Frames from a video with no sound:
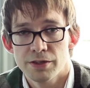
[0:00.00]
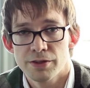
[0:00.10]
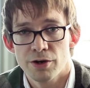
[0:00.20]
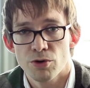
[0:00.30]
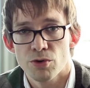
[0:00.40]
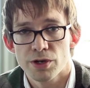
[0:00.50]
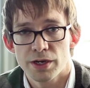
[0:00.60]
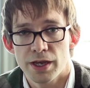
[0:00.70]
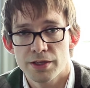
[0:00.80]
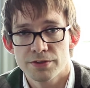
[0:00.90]
that are
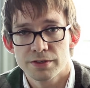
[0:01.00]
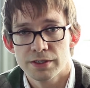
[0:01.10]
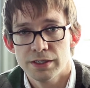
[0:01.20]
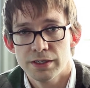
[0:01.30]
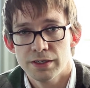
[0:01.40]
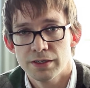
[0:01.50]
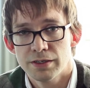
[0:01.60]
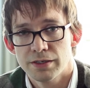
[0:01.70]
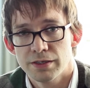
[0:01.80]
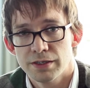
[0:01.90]
organized
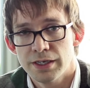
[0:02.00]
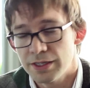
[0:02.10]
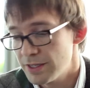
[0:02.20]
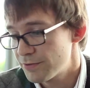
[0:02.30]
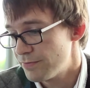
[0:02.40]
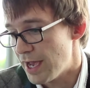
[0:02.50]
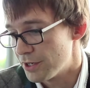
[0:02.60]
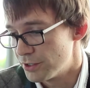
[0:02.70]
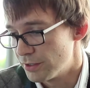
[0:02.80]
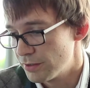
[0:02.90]
in this
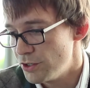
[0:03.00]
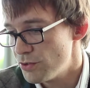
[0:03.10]
fashion.